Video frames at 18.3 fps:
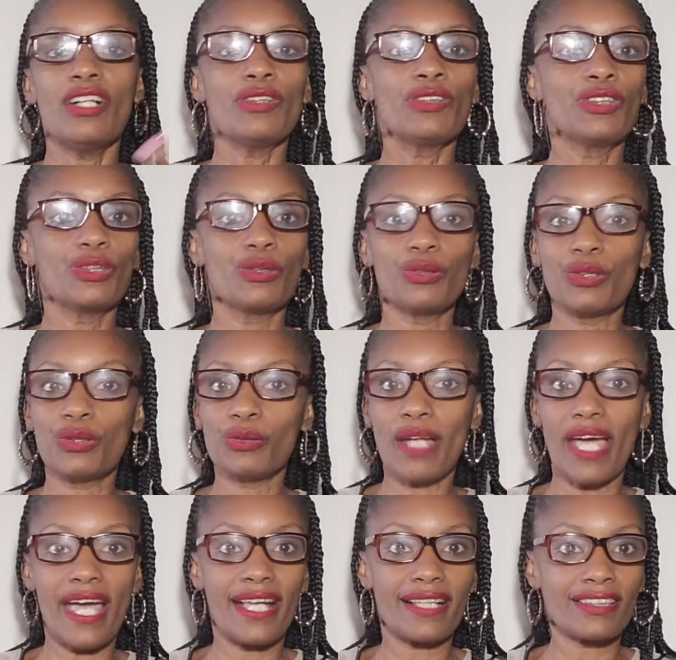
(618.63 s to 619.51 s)
Do you
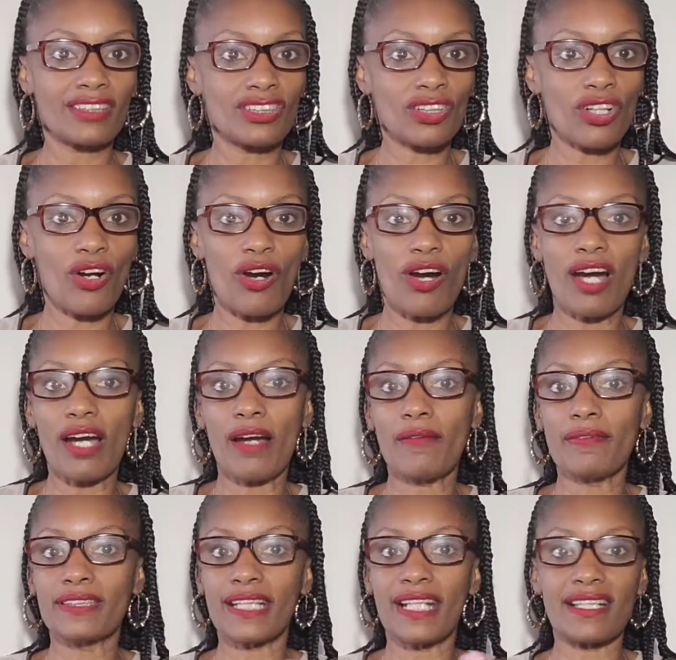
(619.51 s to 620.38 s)
add
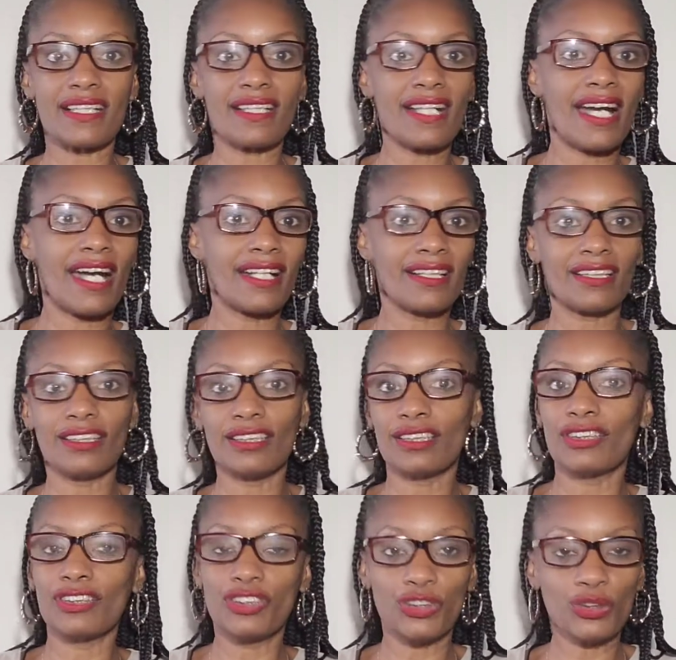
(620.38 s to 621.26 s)
scarves? Any kind
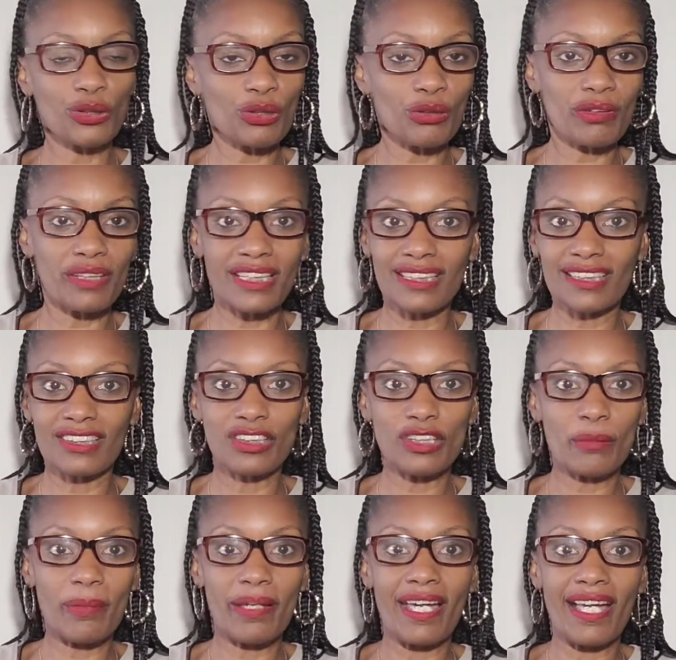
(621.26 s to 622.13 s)
of jewelry to
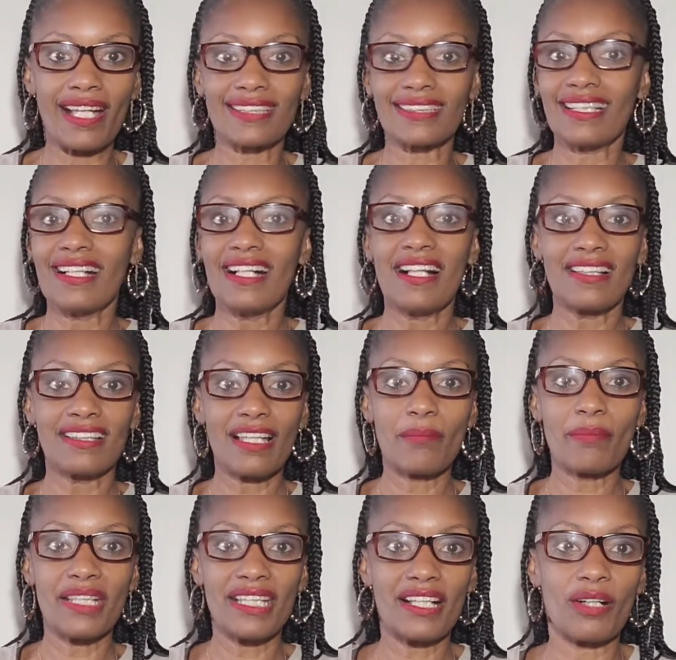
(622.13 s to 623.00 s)
your bags?
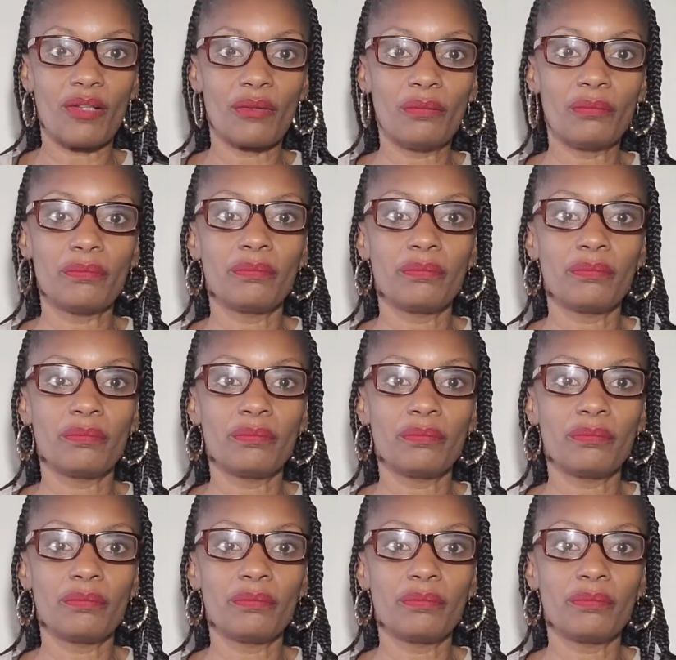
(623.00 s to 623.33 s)
Let me know.